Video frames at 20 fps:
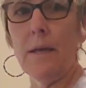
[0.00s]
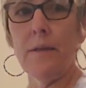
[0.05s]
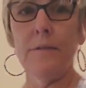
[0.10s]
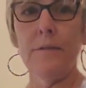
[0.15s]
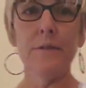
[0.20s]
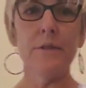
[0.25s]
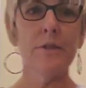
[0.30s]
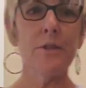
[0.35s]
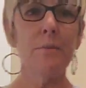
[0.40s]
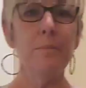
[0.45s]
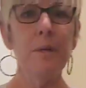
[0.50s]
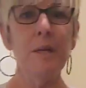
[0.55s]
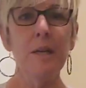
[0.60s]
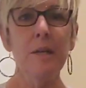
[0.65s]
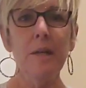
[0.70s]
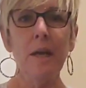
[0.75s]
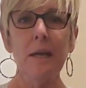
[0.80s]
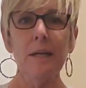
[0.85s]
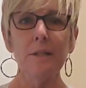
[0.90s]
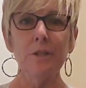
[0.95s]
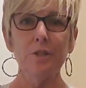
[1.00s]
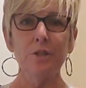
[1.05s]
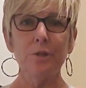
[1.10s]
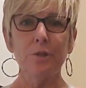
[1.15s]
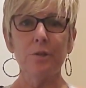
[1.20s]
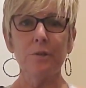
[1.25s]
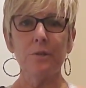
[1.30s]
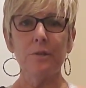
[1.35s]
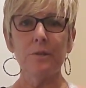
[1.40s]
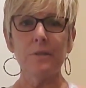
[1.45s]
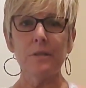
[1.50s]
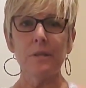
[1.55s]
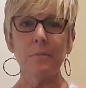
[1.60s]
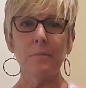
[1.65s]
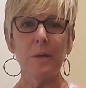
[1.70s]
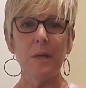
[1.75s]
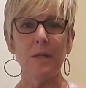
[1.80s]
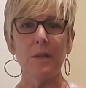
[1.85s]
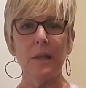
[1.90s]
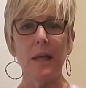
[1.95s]
This could be a night shirt. This could
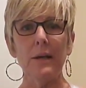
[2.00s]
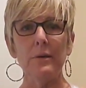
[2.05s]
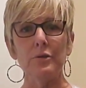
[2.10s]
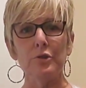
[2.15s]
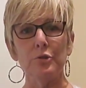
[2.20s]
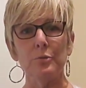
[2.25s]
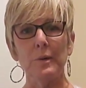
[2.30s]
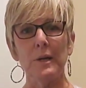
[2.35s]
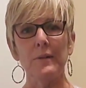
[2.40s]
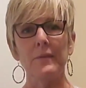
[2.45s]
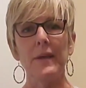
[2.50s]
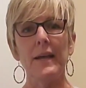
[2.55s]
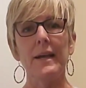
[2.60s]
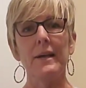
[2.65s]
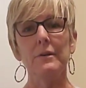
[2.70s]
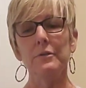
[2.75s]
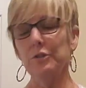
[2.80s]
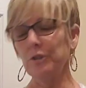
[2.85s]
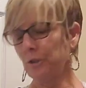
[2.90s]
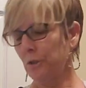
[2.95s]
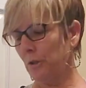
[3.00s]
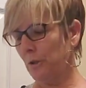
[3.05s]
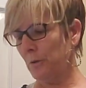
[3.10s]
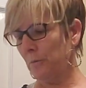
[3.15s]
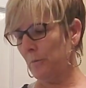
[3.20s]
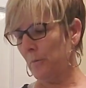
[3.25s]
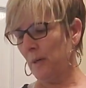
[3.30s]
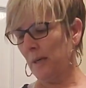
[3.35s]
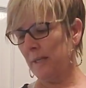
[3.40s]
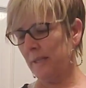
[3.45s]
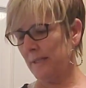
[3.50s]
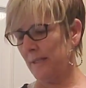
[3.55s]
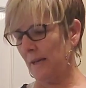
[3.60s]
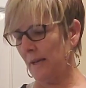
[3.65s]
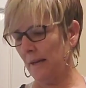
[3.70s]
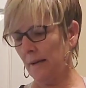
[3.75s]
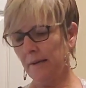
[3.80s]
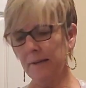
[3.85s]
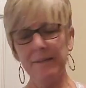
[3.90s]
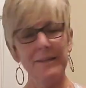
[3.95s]
be a lounge around the house shirt, but
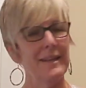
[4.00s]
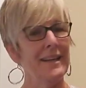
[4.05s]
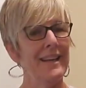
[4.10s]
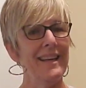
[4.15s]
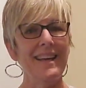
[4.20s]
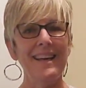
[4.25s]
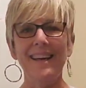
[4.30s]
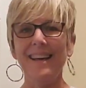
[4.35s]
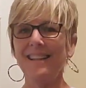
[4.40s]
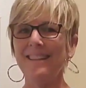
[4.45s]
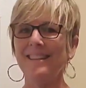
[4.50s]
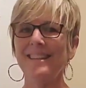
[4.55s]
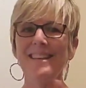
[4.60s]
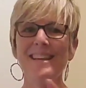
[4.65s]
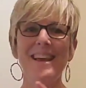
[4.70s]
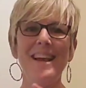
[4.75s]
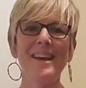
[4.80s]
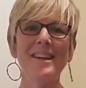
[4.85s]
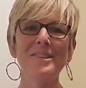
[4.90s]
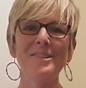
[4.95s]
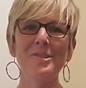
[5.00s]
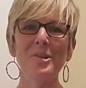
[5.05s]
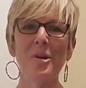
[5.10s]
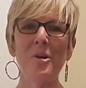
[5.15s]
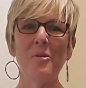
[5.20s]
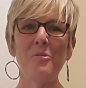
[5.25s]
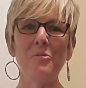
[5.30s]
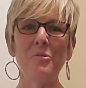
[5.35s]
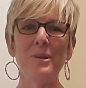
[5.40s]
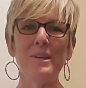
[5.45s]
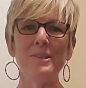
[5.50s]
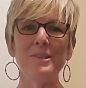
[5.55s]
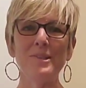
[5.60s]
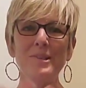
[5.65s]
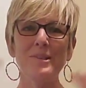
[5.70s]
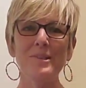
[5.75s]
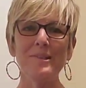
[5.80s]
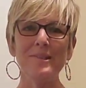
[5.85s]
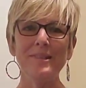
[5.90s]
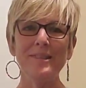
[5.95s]
at the end of
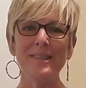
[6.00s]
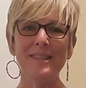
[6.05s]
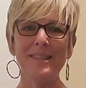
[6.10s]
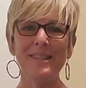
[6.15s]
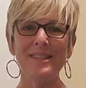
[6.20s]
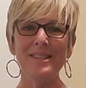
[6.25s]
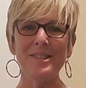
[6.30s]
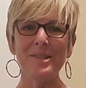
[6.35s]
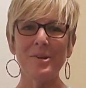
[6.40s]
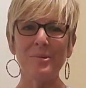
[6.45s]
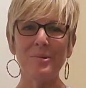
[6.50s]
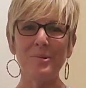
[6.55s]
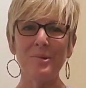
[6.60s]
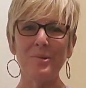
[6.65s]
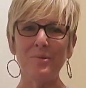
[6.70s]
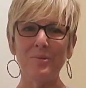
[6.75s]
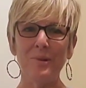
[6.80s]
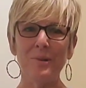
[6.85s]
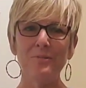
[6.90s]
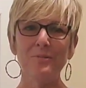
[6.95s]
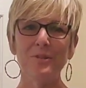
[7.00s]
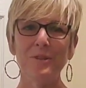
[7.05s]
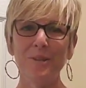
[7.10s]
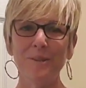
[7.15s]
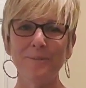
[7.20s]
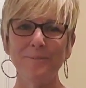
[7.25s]
winter, it's going to thrift.